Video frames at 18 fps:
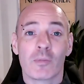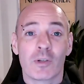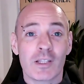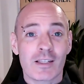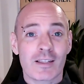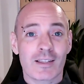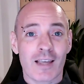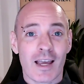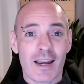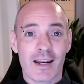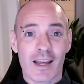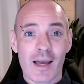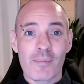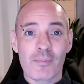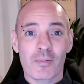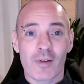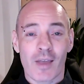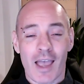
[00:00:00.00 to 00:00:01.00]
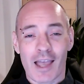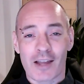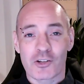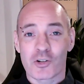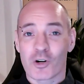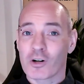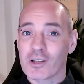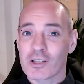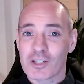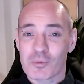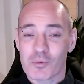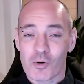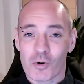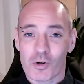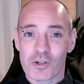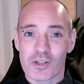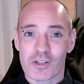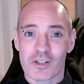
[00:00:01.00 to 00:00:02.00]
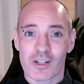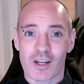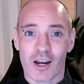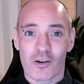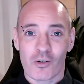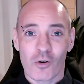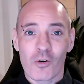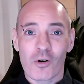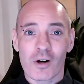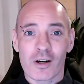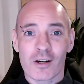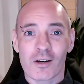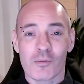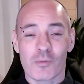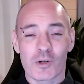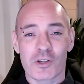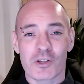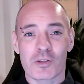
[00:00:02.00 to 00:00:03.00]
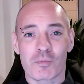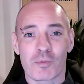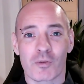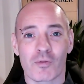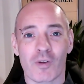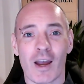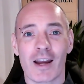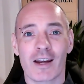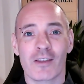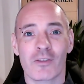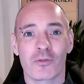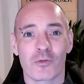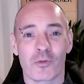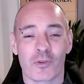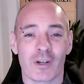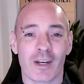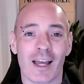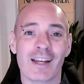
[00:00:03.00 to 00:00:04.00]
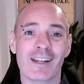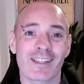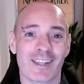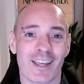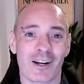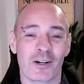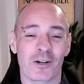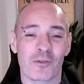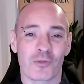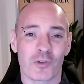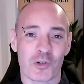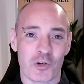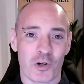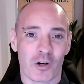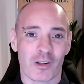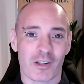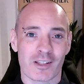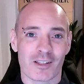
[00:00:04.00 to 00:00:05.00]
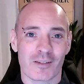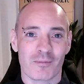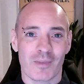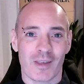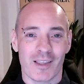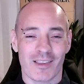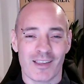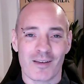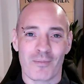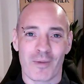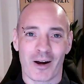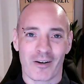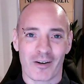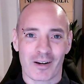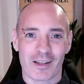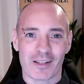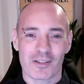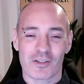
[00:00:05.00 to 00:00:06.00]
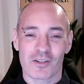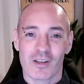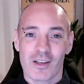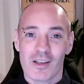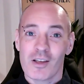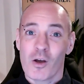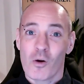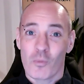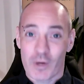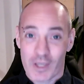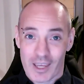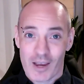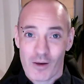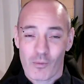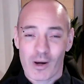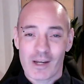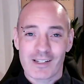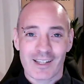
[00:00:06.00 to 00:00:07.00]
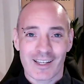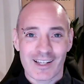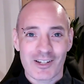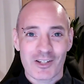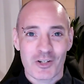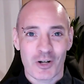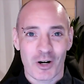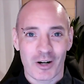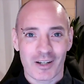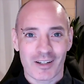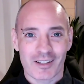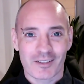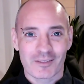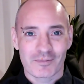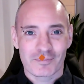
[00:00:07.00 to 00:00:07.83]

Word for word: Please sign up at journalismcourses.org, which is provided through the Knight Center for Journalism in the Americas. We can't wait to get started.